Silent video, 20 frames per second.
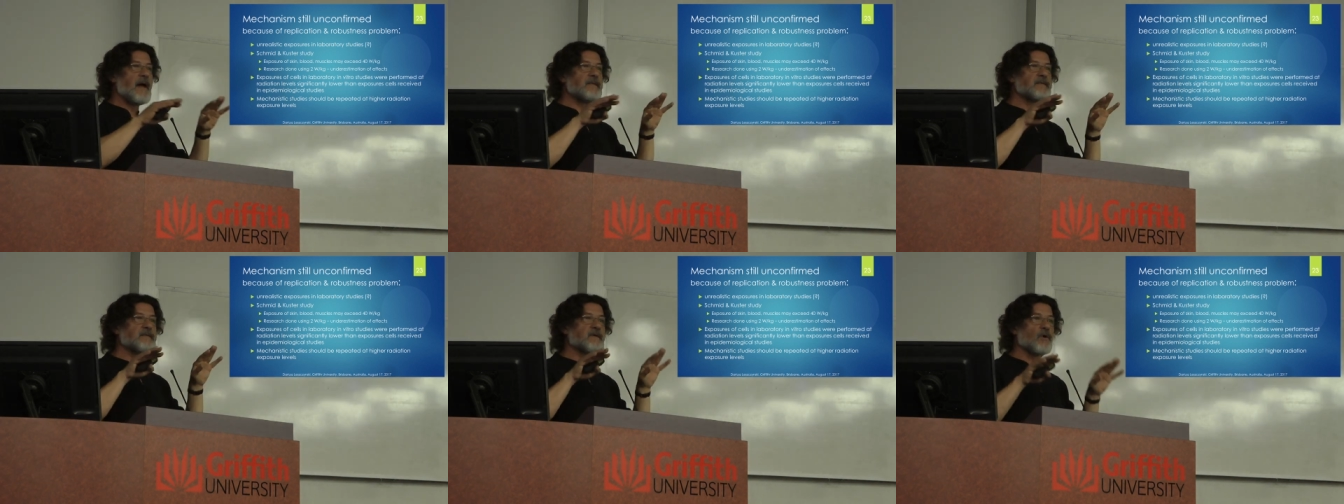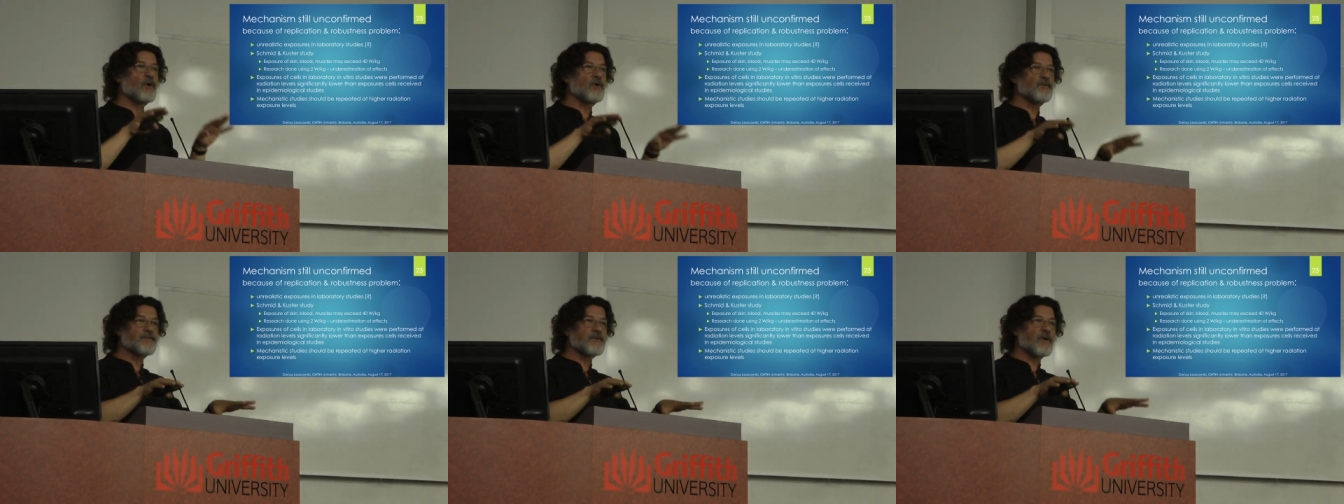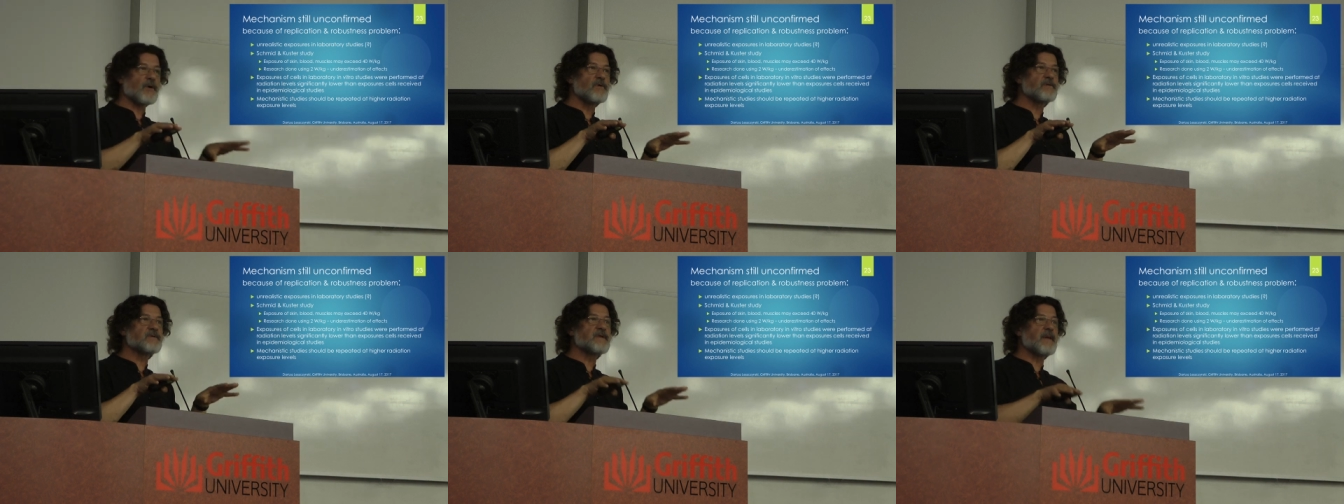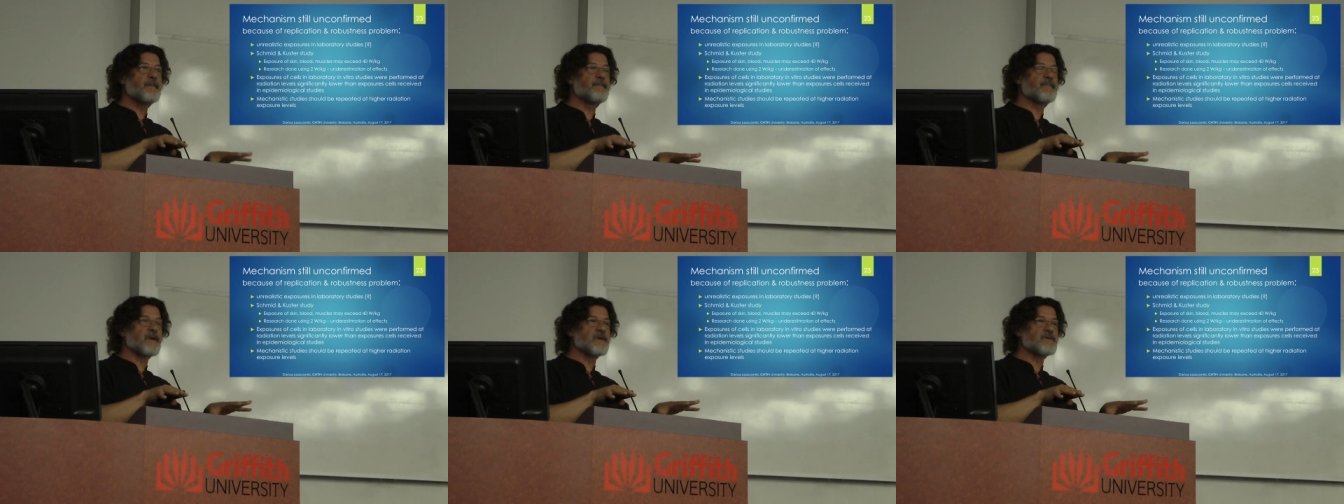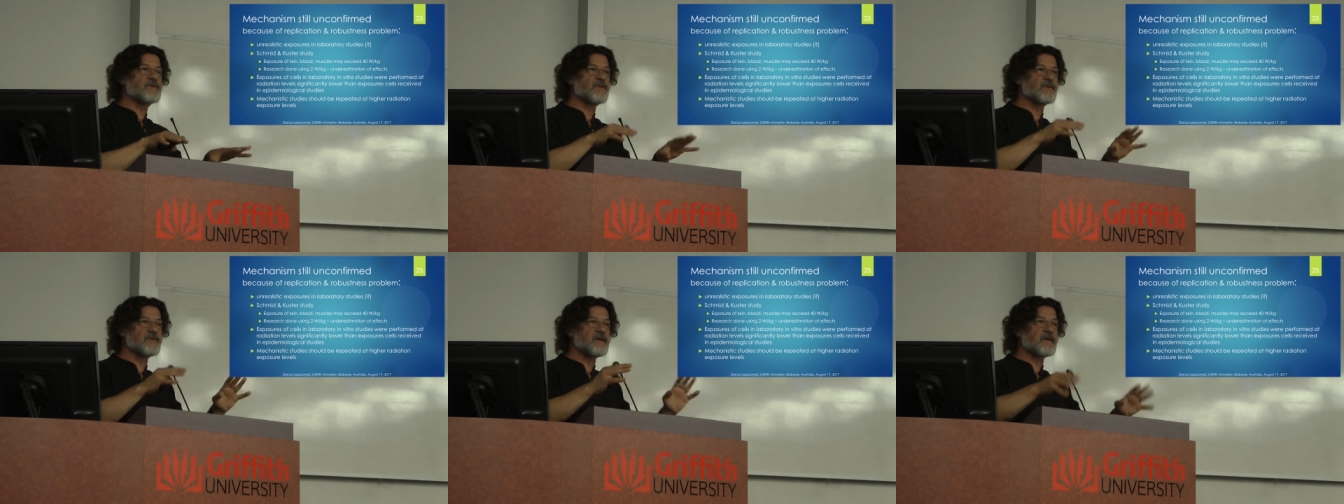and control
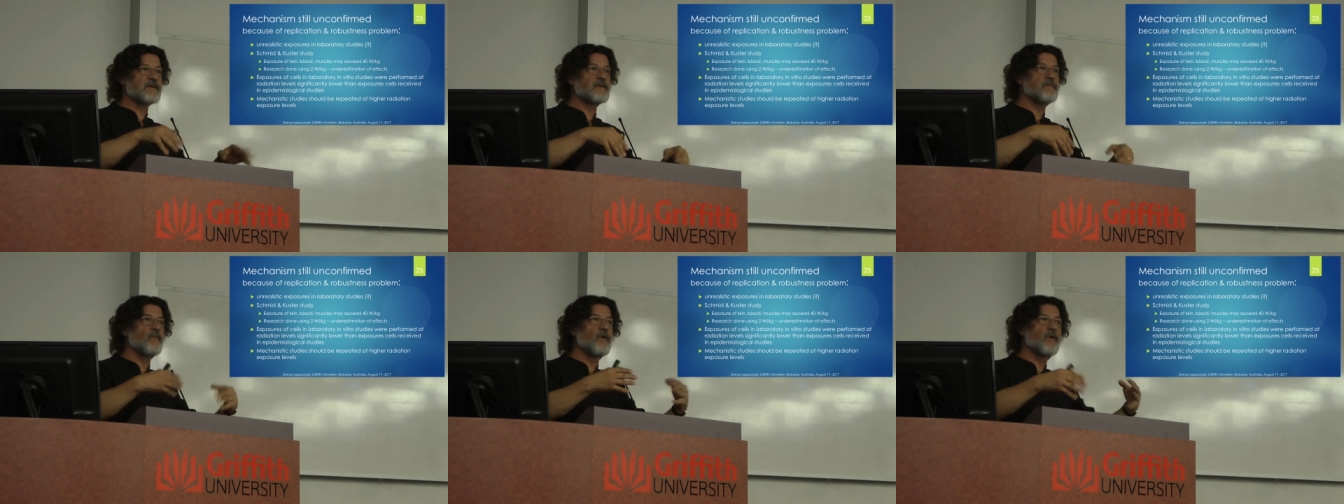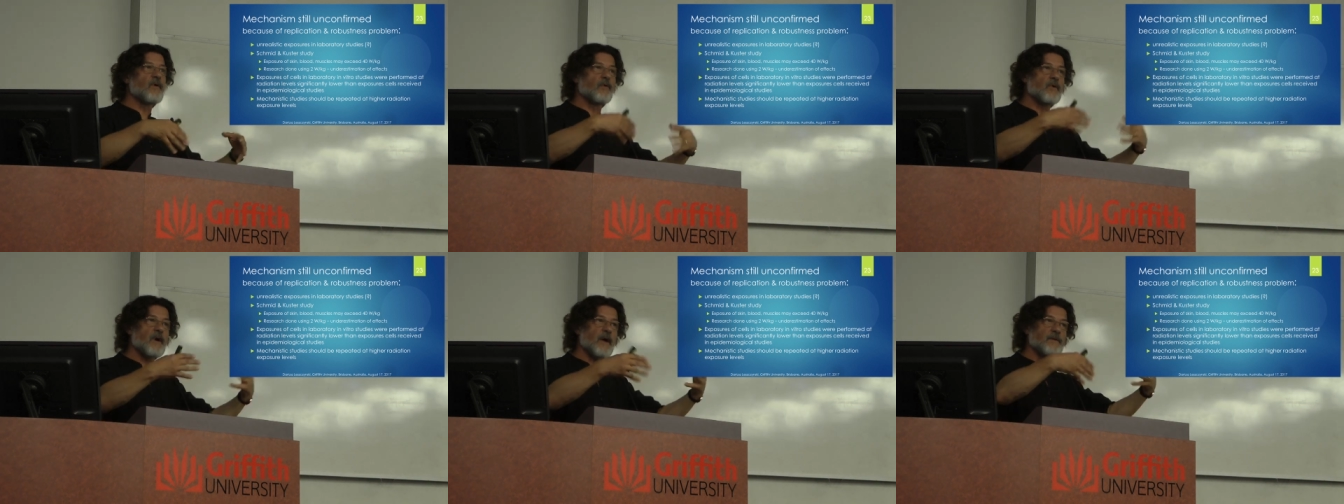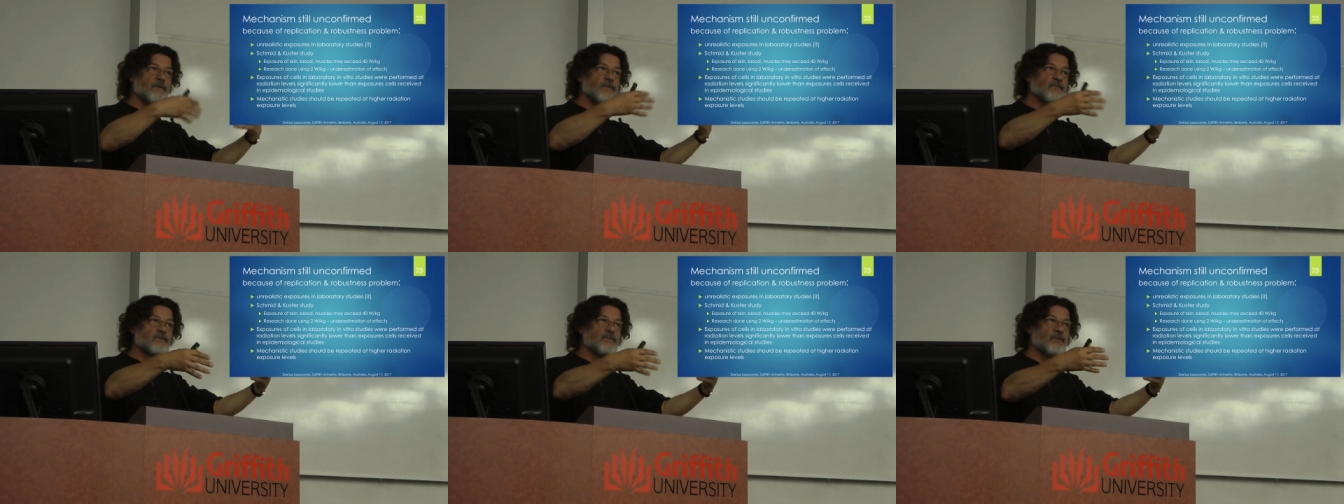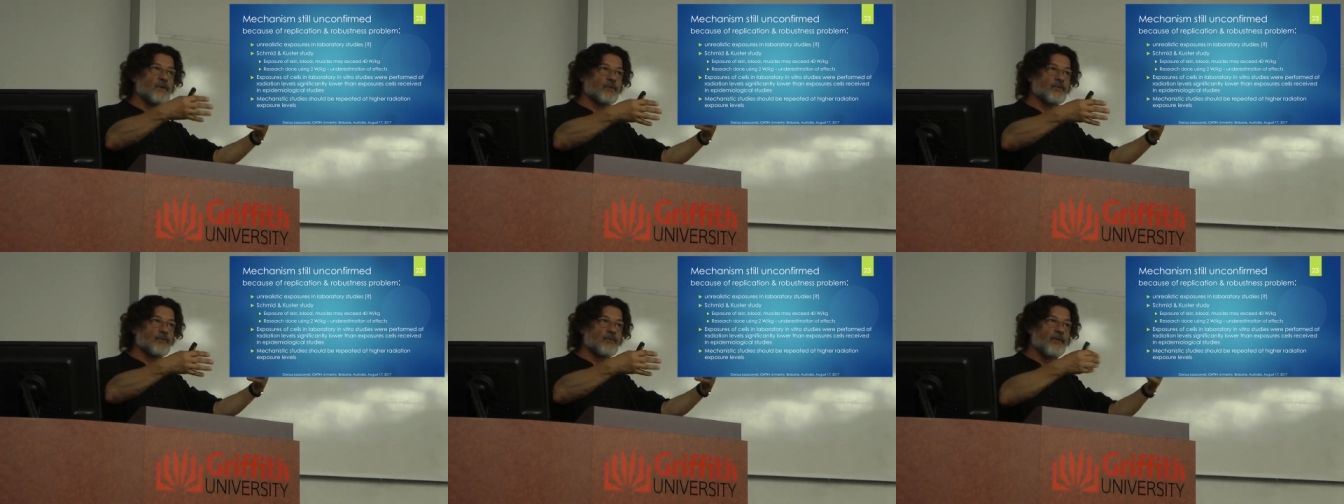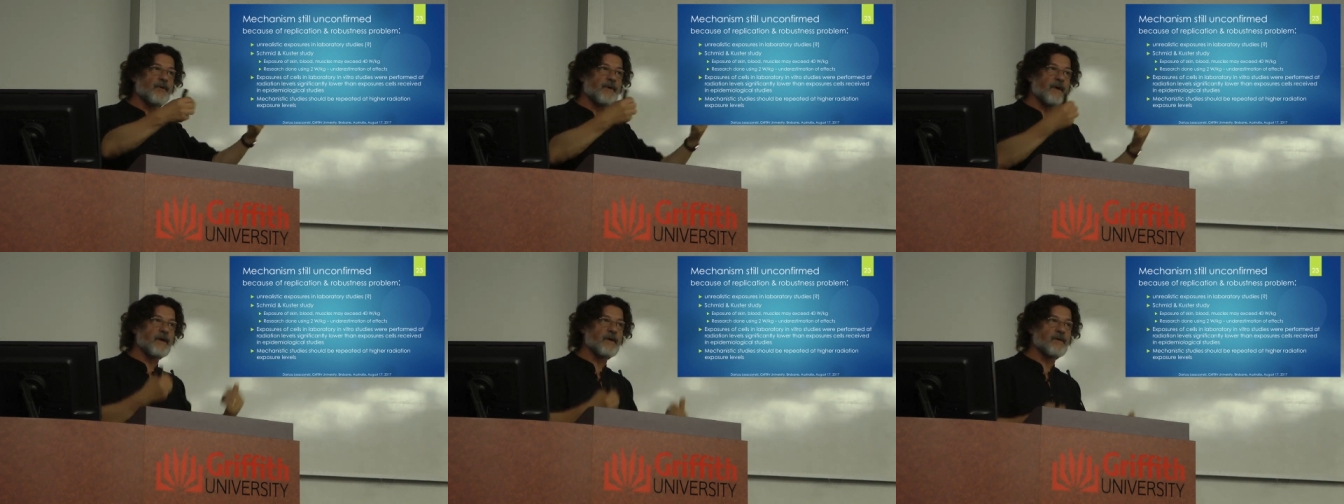temperature that we are
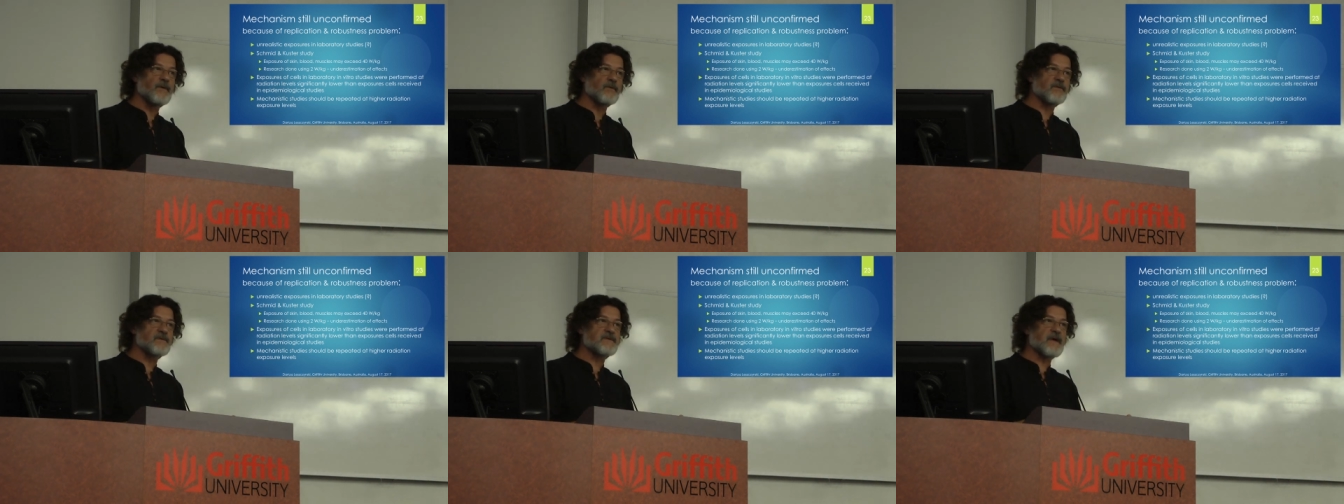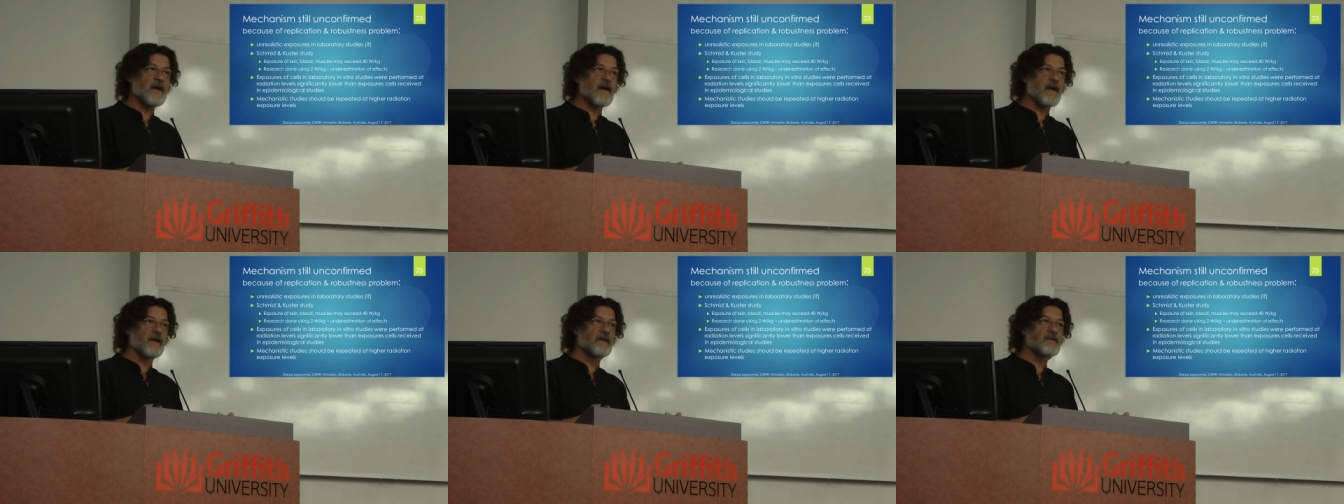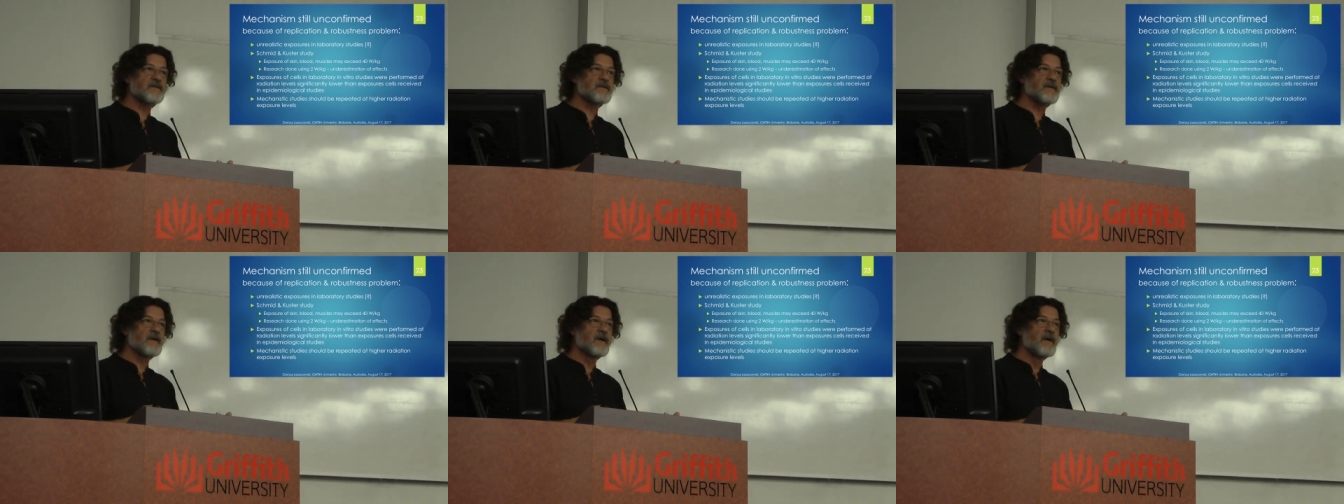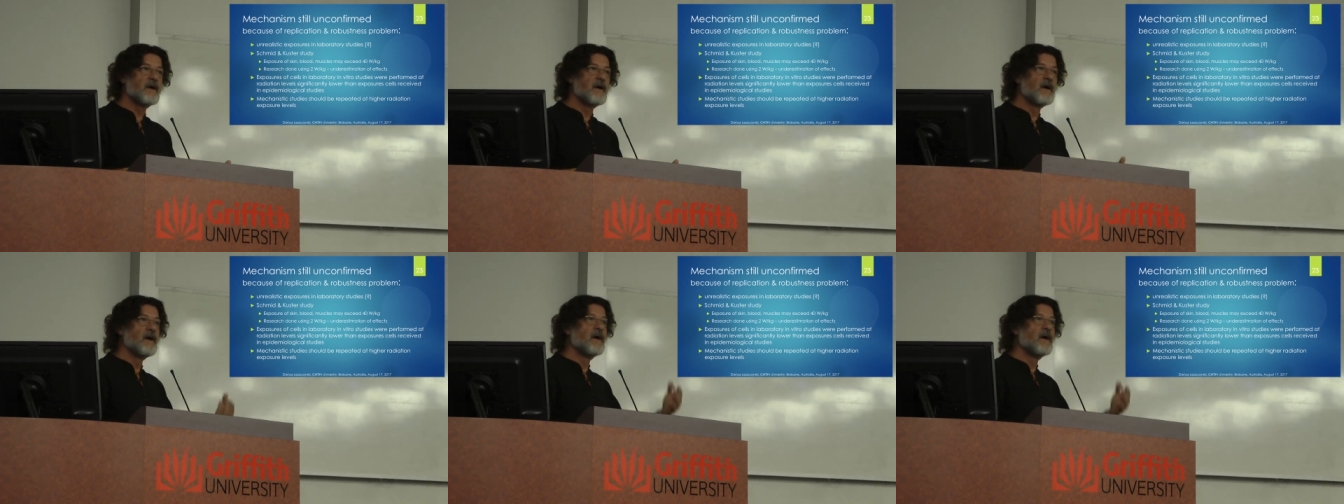not cooking yourselves,